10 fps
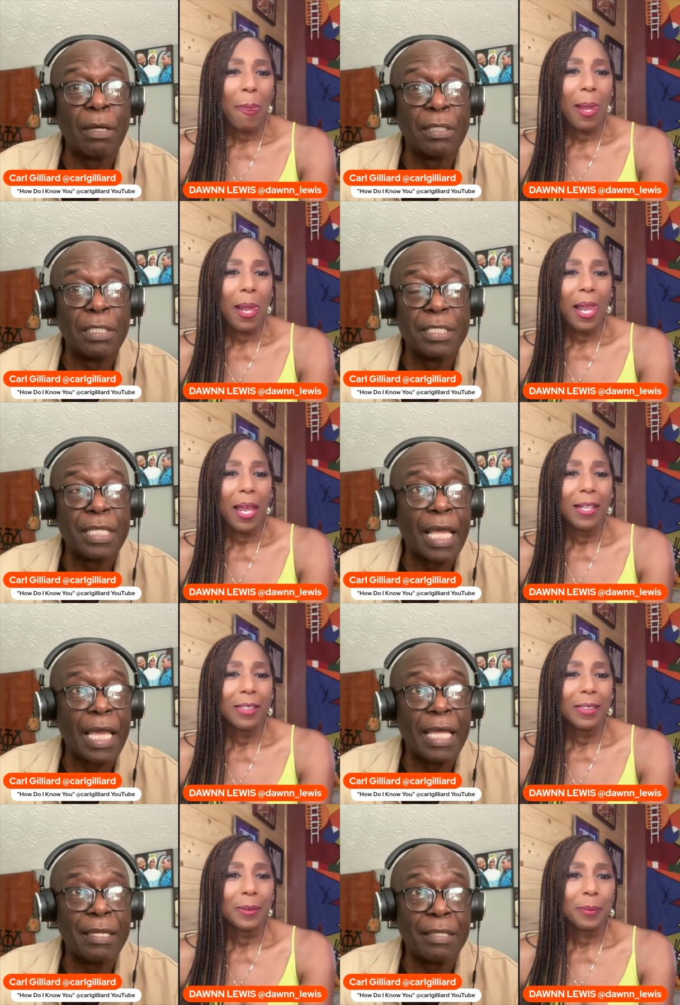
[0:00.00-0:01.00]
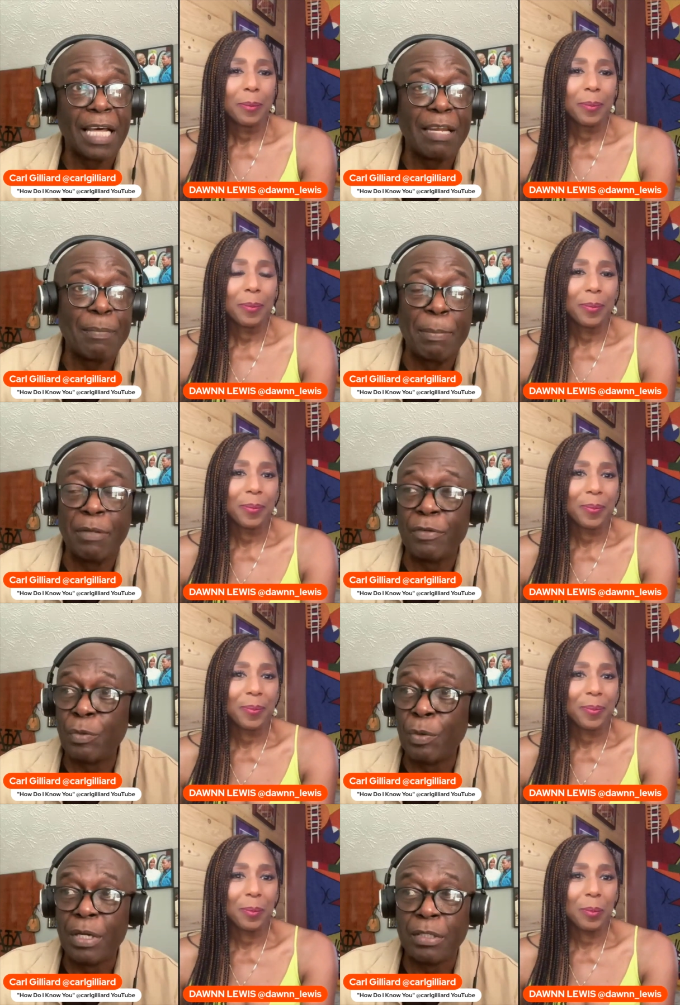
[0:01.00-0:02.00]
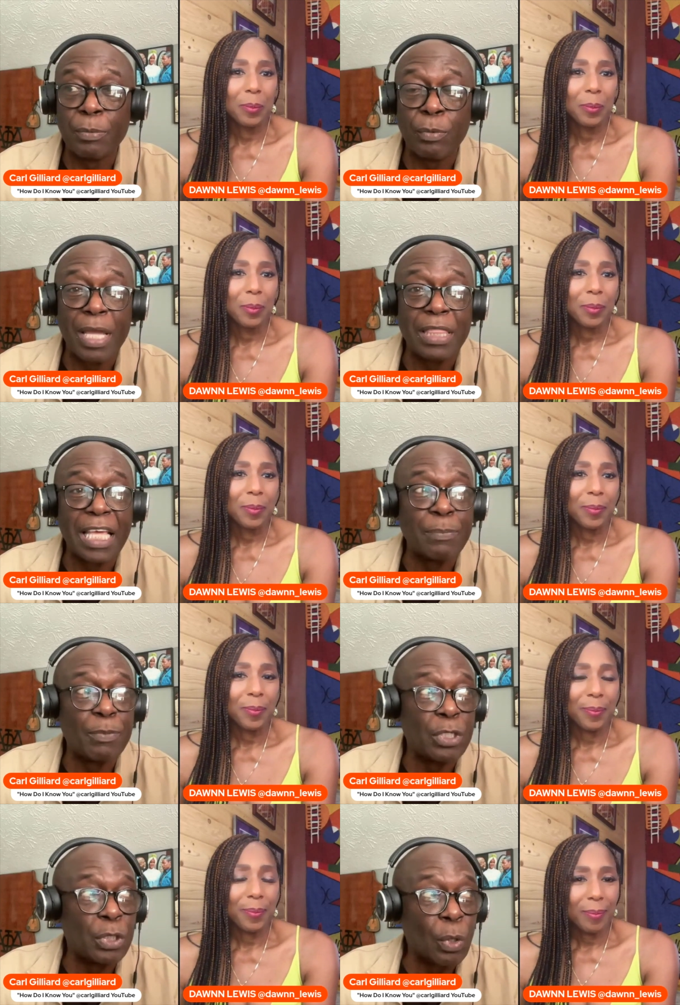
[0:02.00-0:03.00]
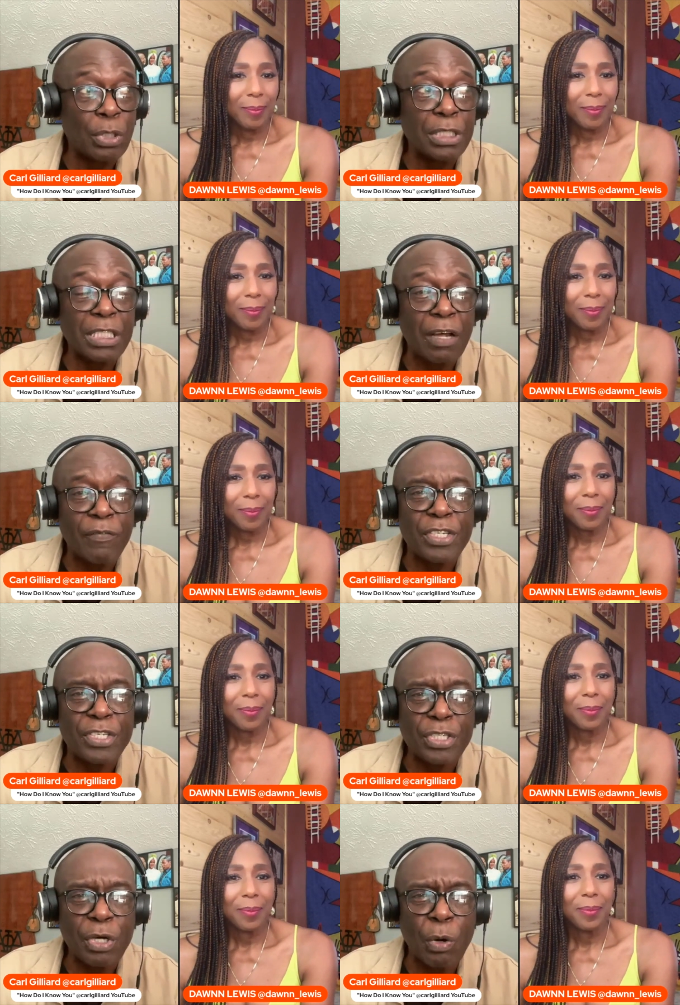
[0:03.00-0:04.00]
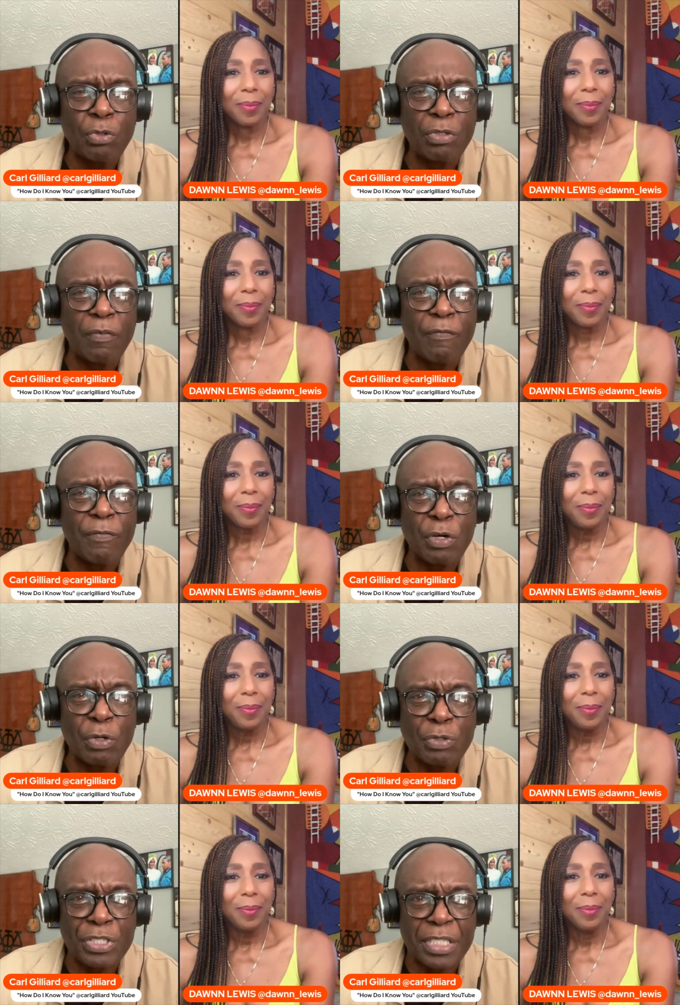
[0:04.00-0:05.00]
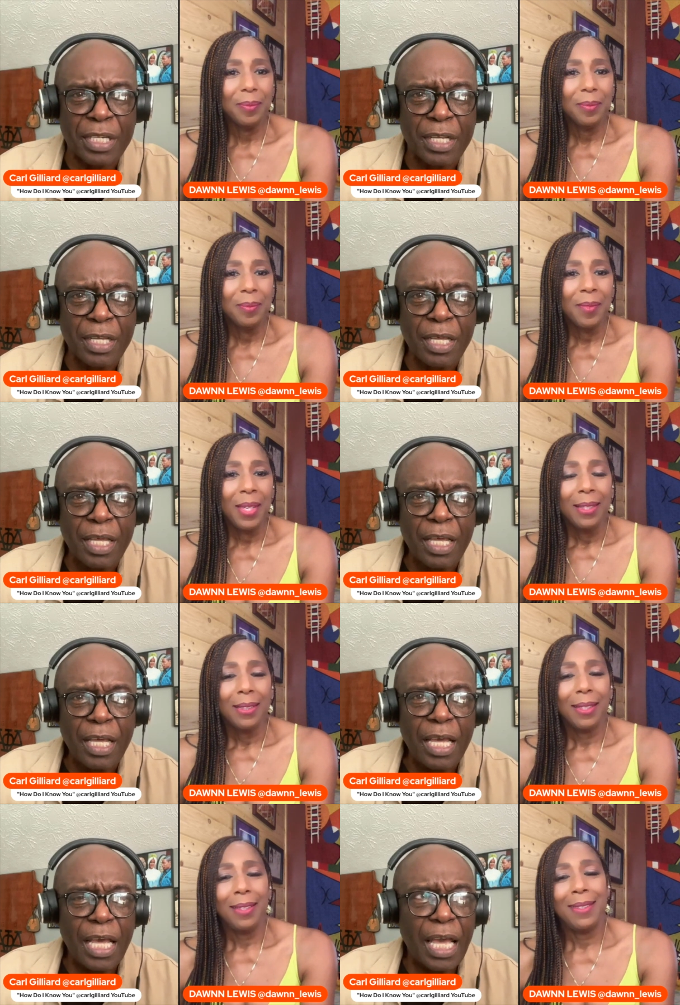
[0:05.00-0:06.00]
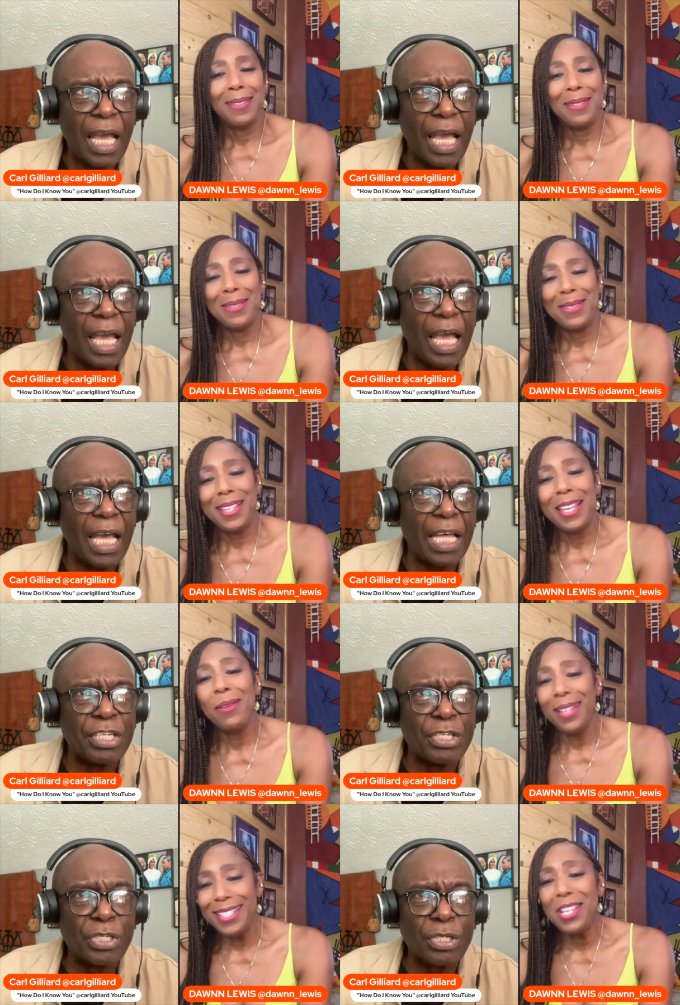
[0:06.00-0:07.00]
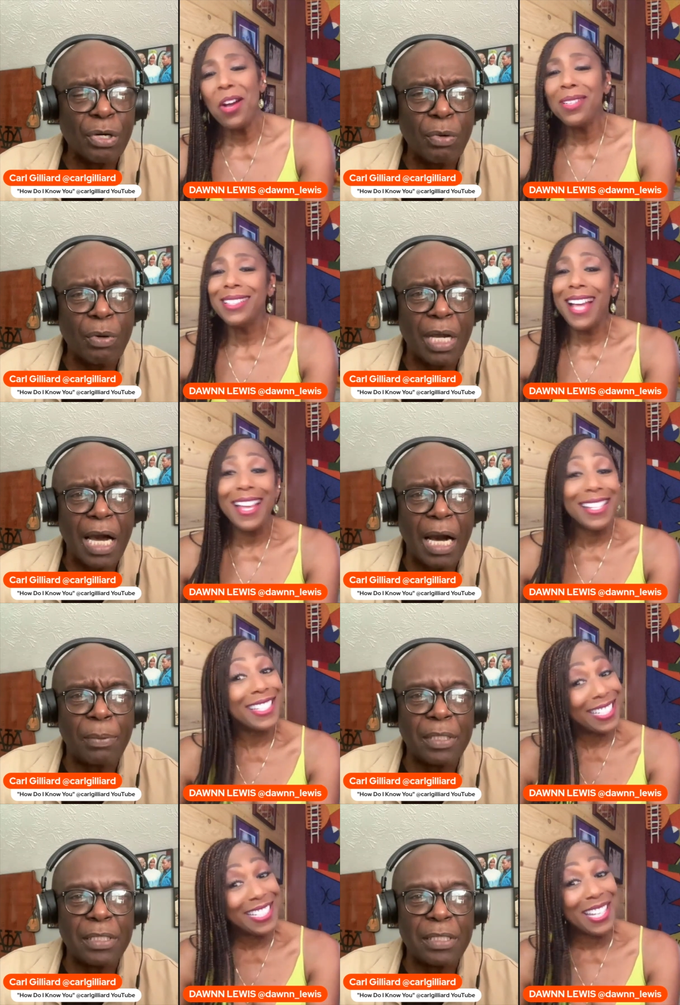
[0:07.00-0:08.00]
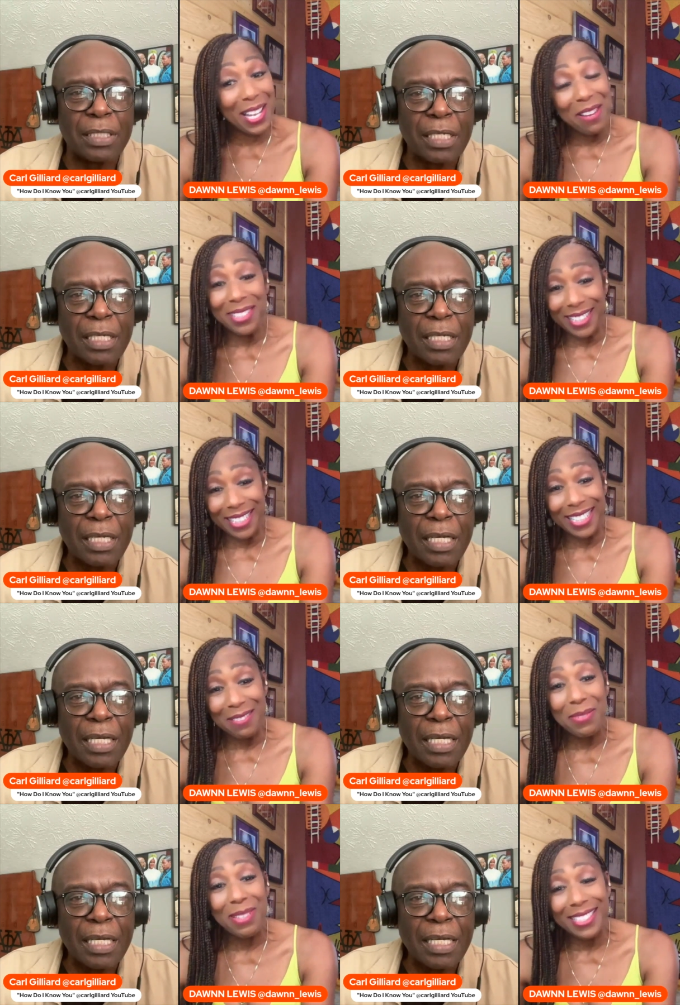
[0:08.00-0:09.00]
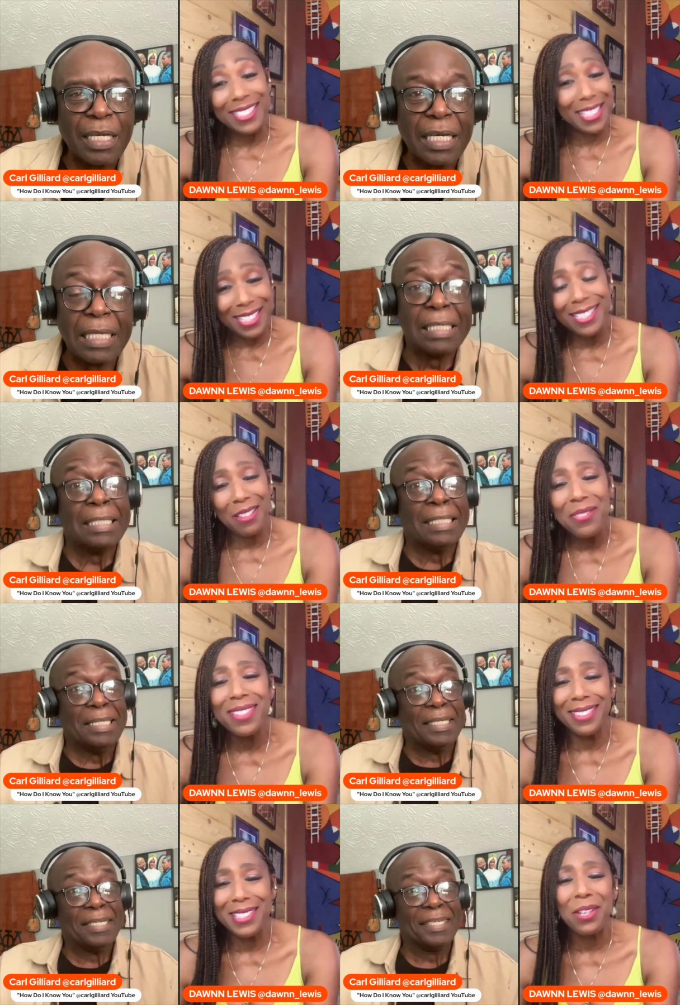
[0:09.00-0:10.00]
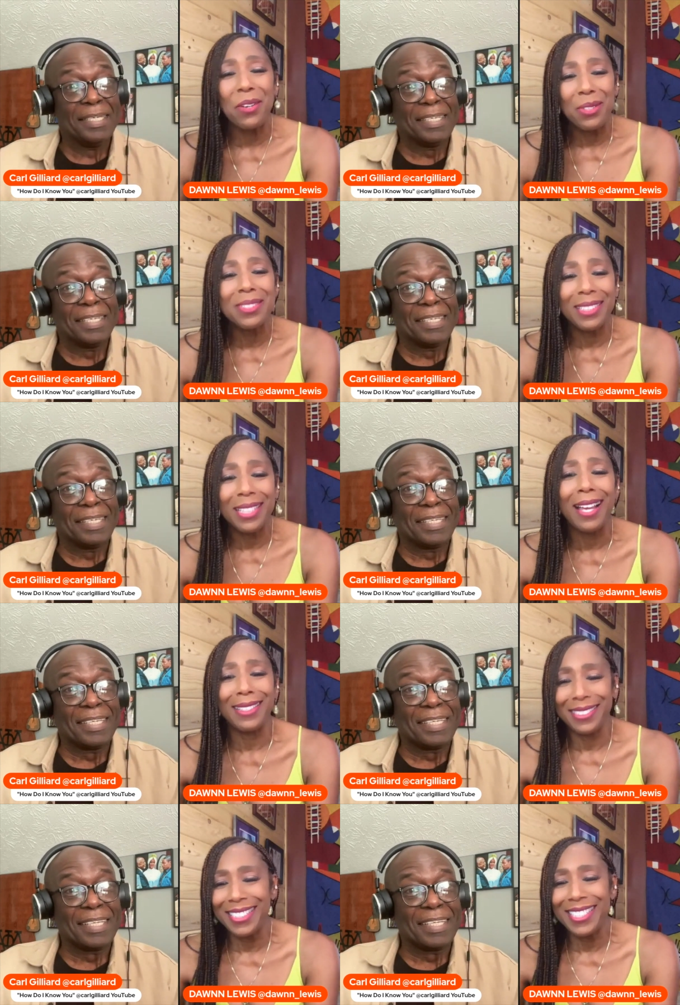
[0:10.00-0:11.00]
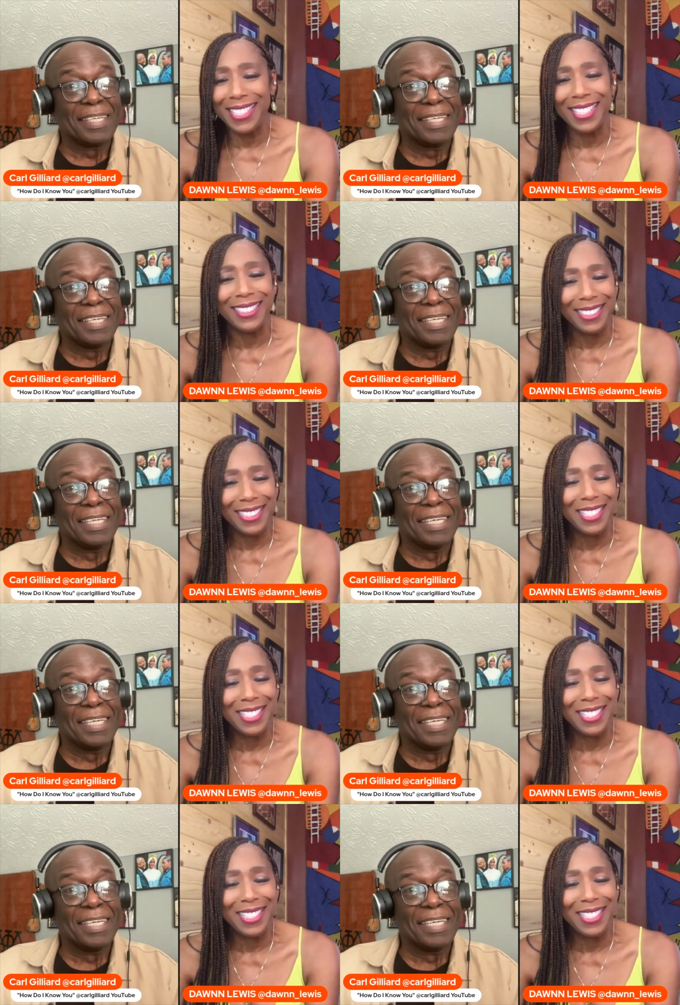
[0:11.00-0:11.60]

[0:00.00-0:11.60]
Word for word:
Speaker 1: on this thing, and a lot of people are doing some great things. But your stuff is so diverse.
Speaker 2: Thank you. Thank and you. so I didn't tell everything, but it, definitely told a lot. It did. It